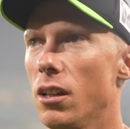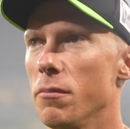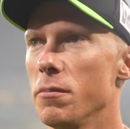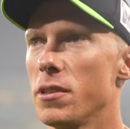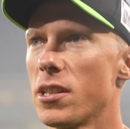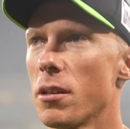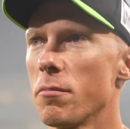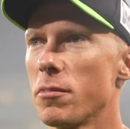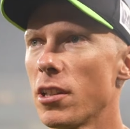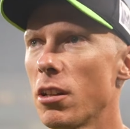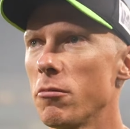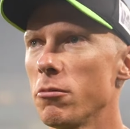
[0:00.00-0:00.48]

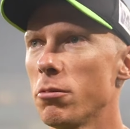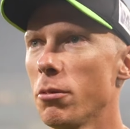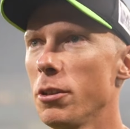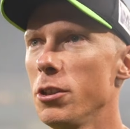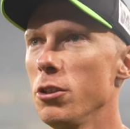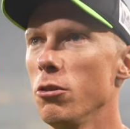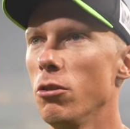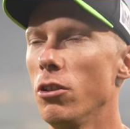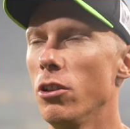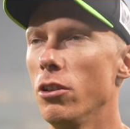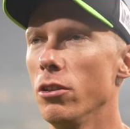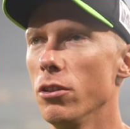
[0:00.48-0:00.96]
Sometimes
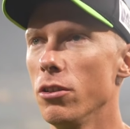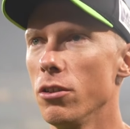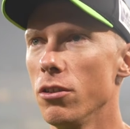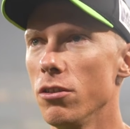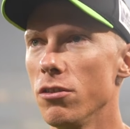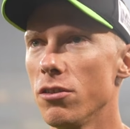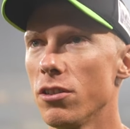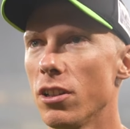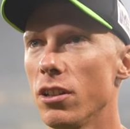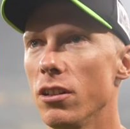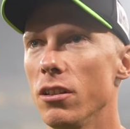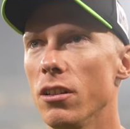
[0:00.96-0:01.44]
when you
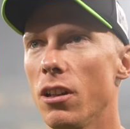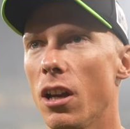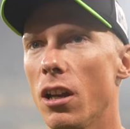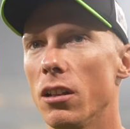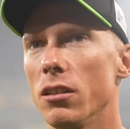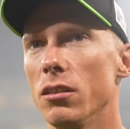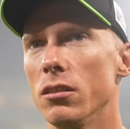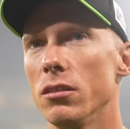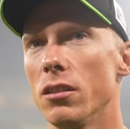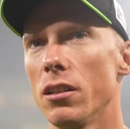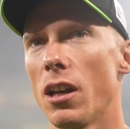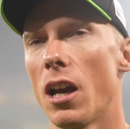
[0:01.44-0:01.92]
lose
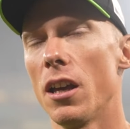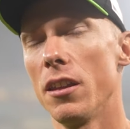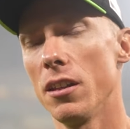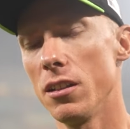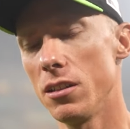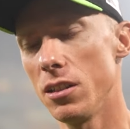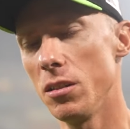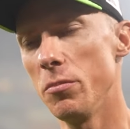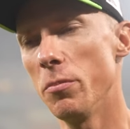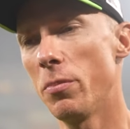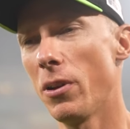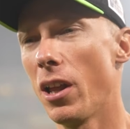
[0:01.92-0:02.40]
and the other
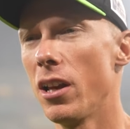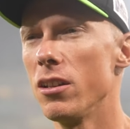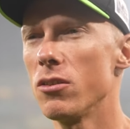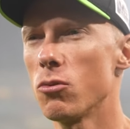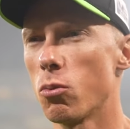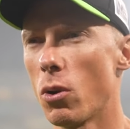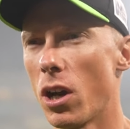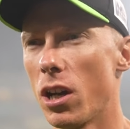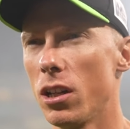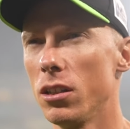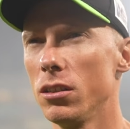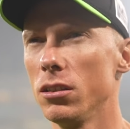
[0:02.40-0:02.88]
team plays
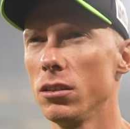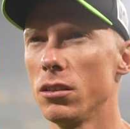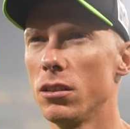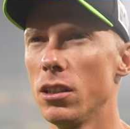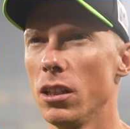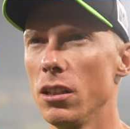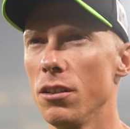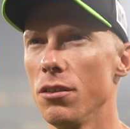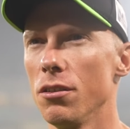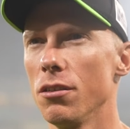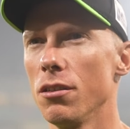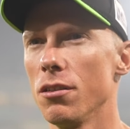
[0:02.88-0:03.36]
well,
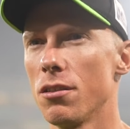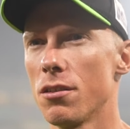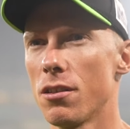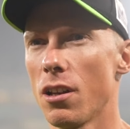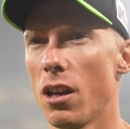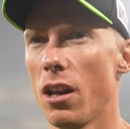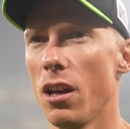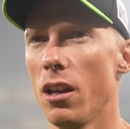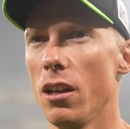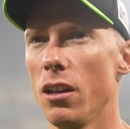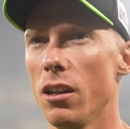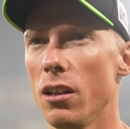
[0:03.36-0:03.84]
then you
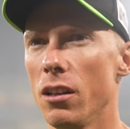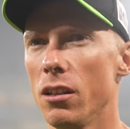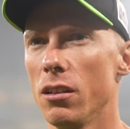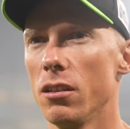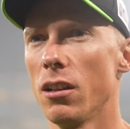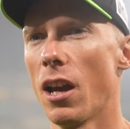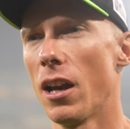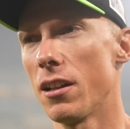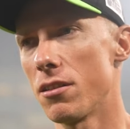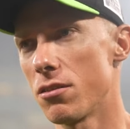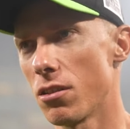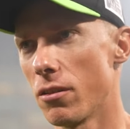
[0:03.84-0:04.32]
say
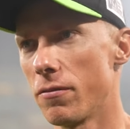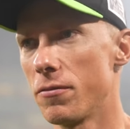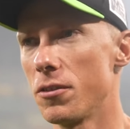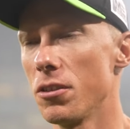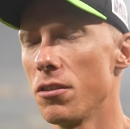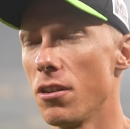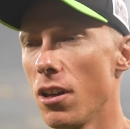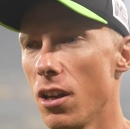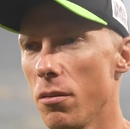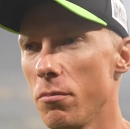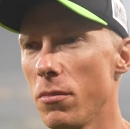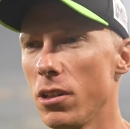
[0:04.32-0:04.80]
hats off
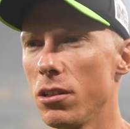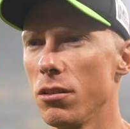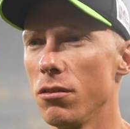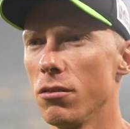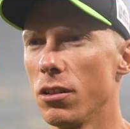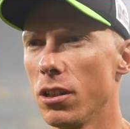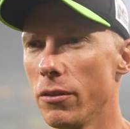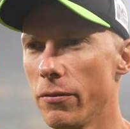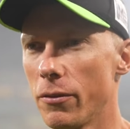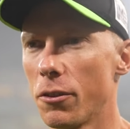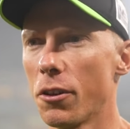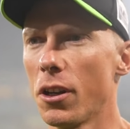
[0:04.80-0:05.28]
to them and you
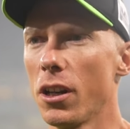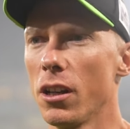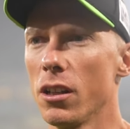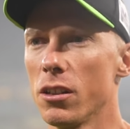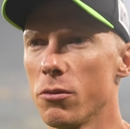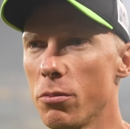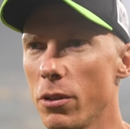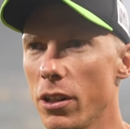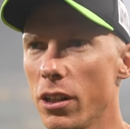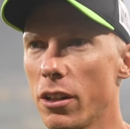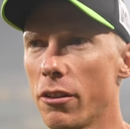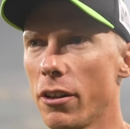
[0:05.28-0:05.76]
give
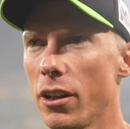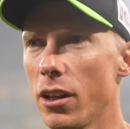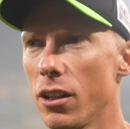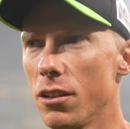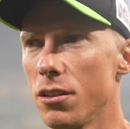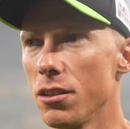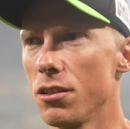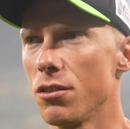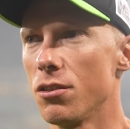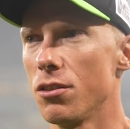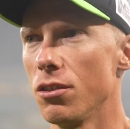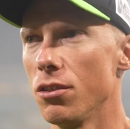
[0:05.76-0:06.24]
credit where
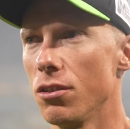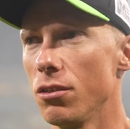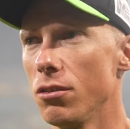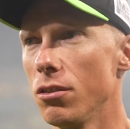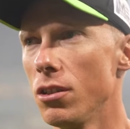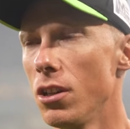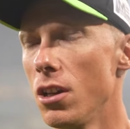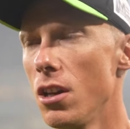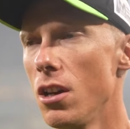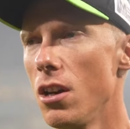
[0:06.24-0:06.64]
credit is due.